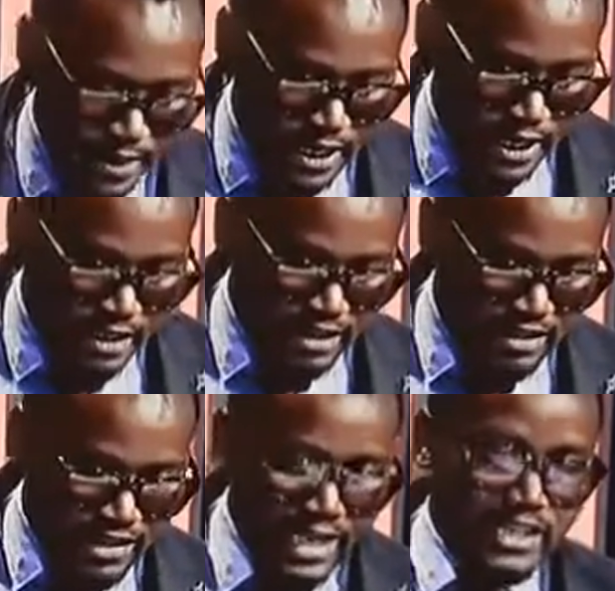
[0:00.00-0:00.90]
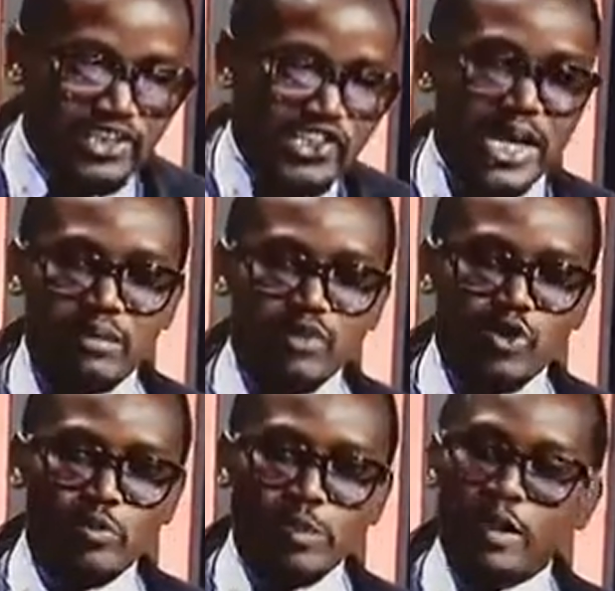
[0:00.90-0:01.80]
The challenge comes when
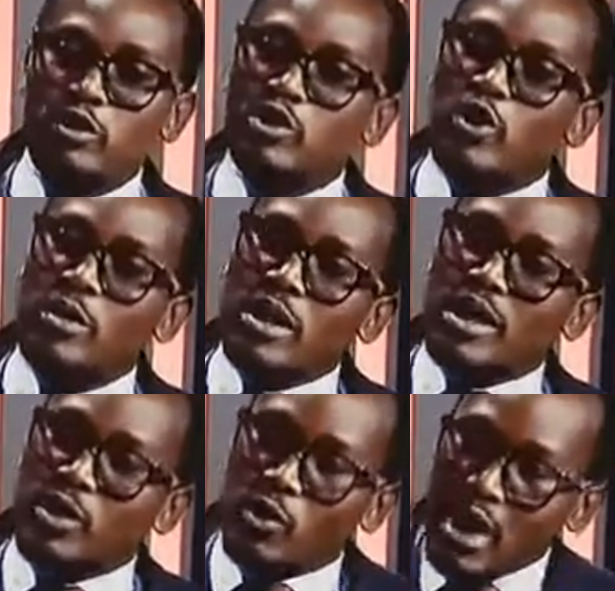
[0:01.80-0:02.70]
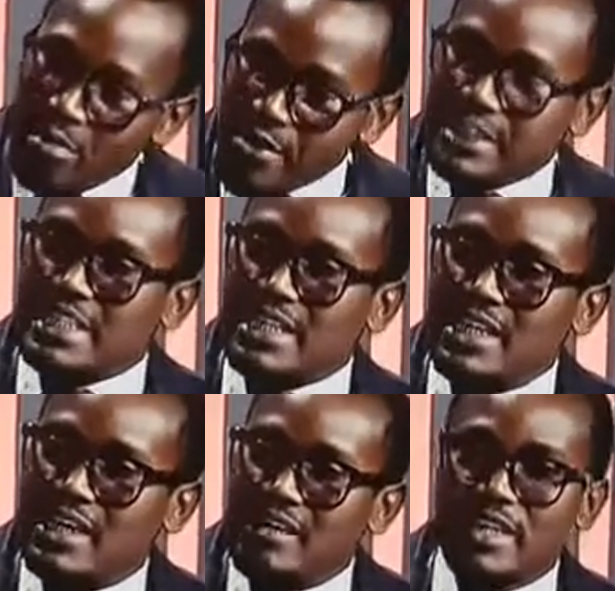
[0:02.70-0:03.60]
people are not collaborating,
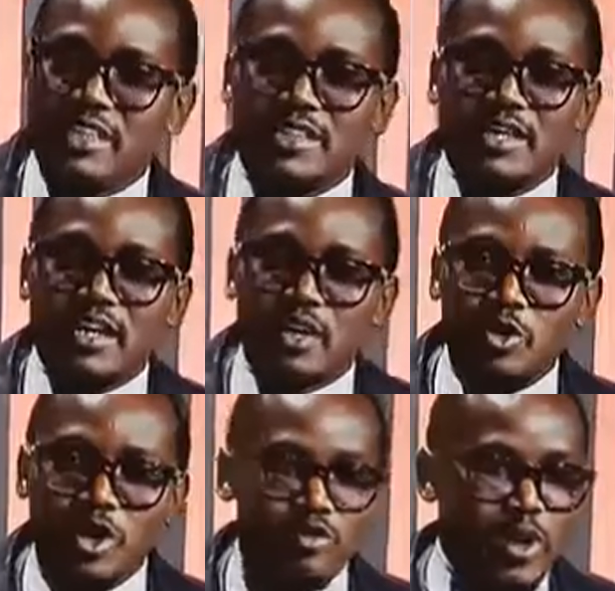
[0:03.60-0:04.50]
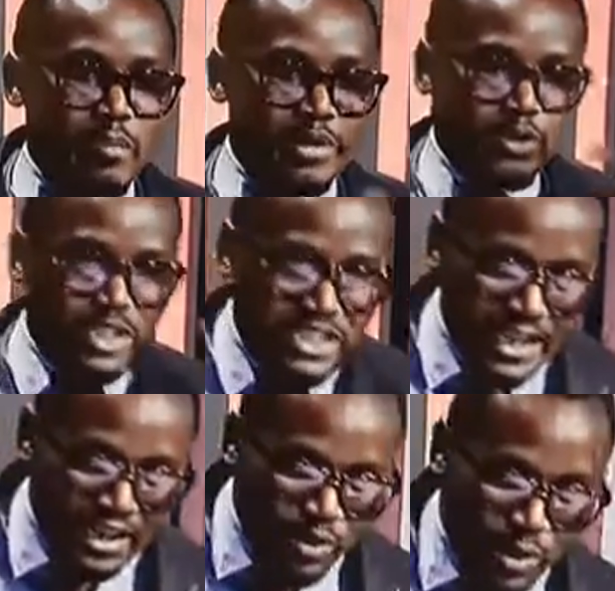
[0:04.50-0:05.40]
that you have one person
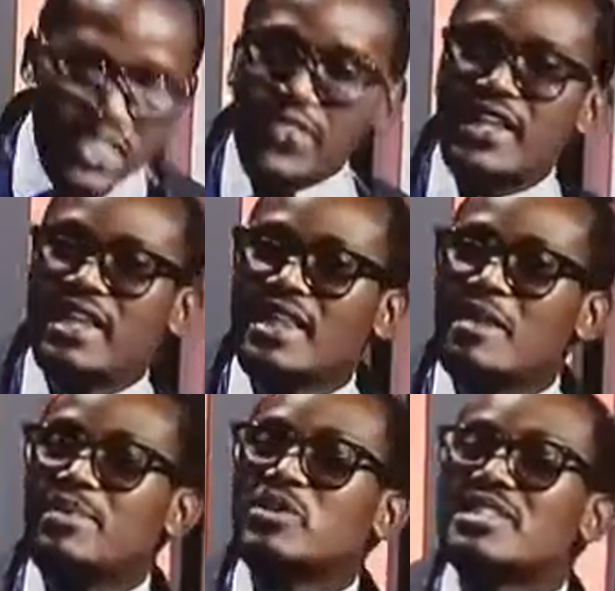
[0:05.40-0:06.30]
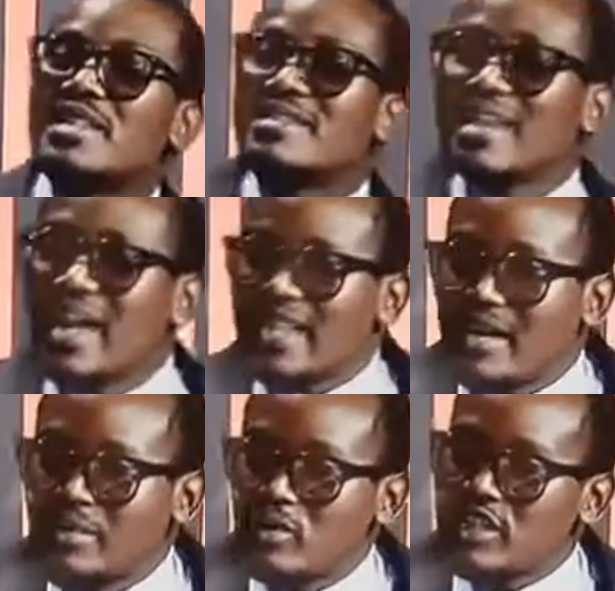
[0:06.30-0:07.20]
saying one thing, the other person says the other,
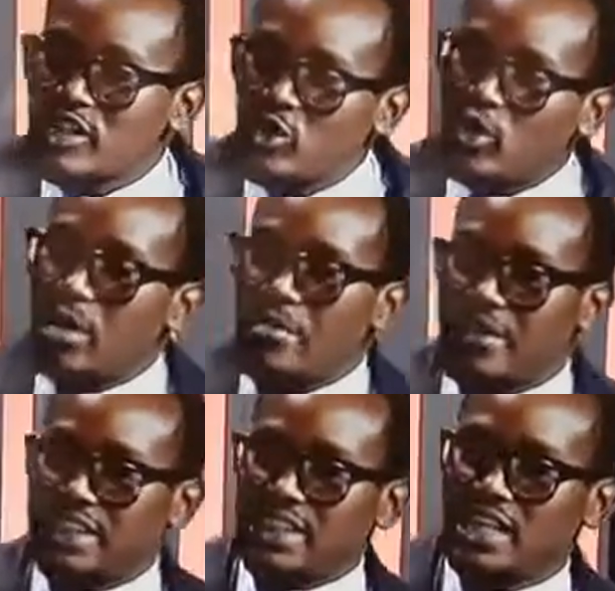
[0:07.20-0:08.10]
because there is no collaboration.